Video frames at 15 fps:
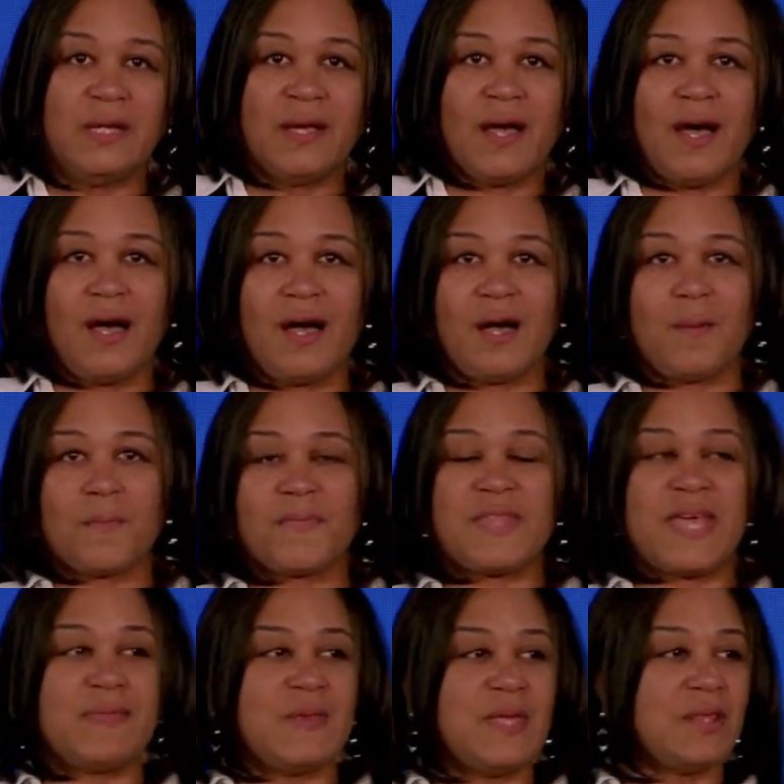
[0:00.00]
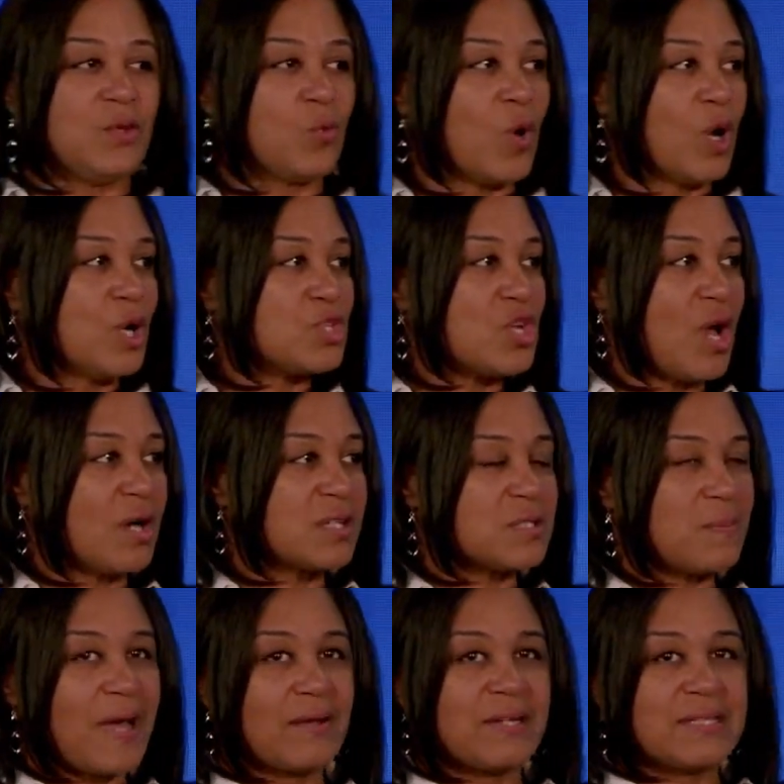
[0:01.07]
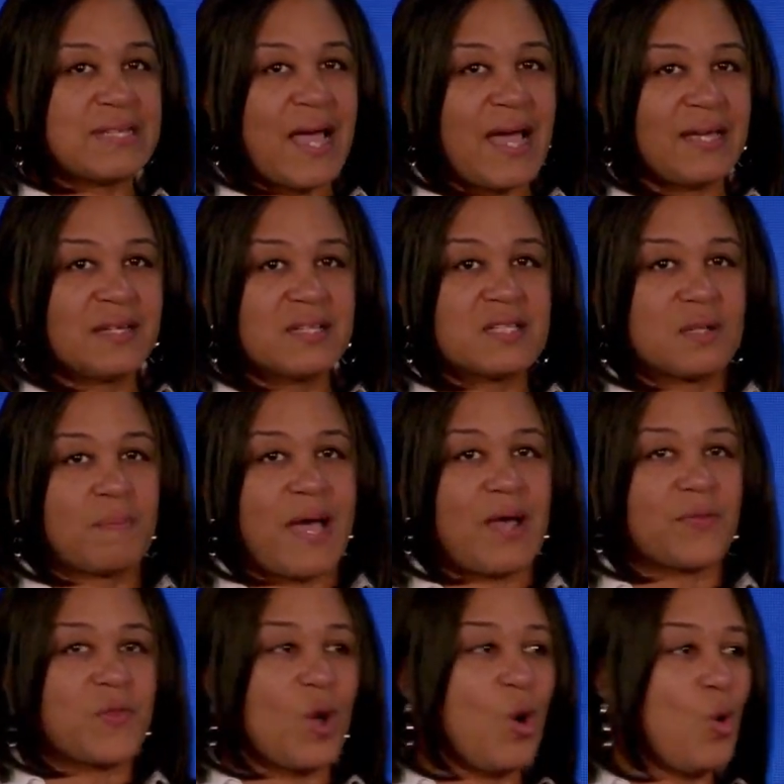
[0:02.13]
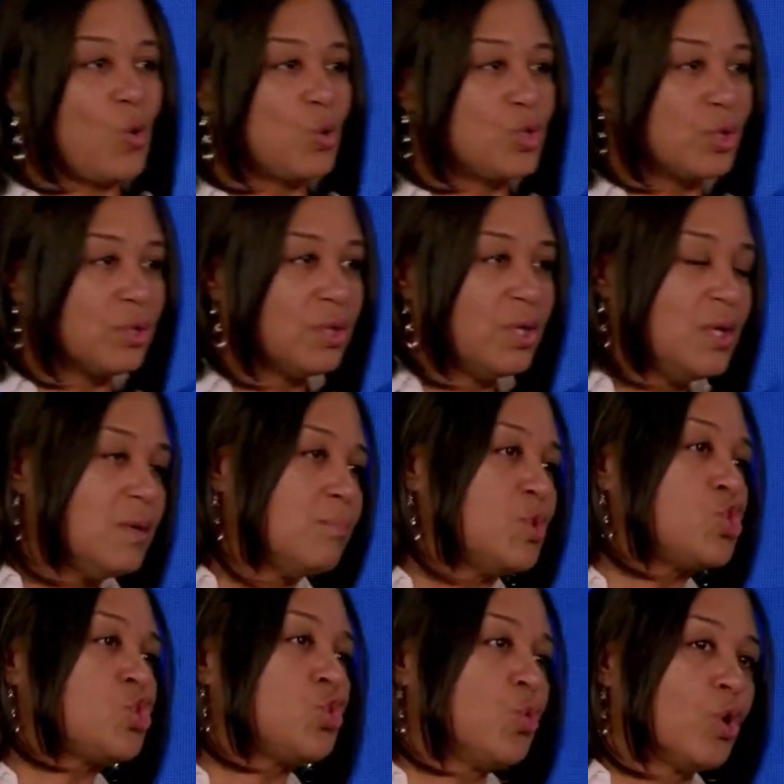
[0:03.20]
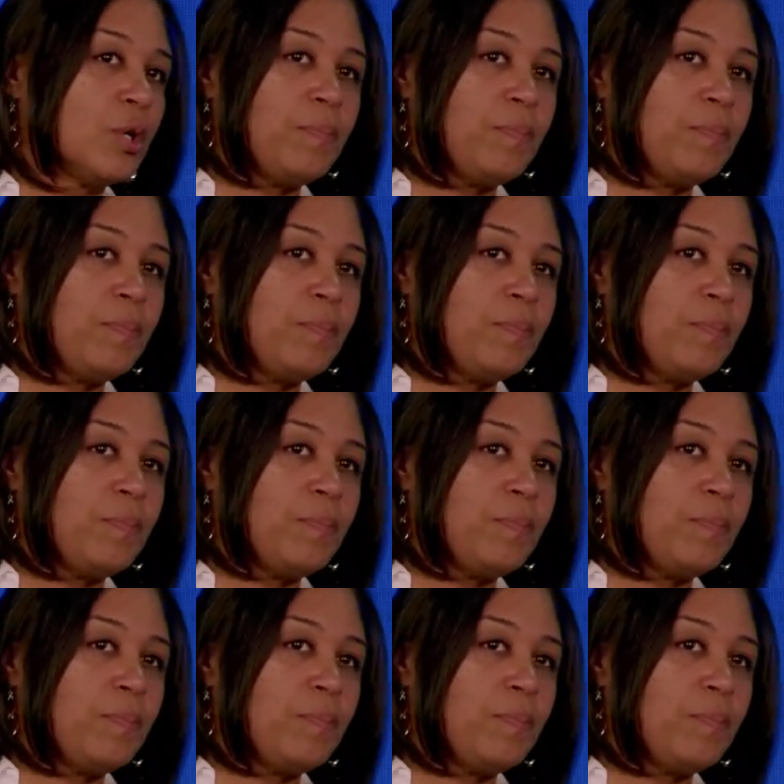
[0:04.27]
Um, and then the word talks about in Titus about the older, mature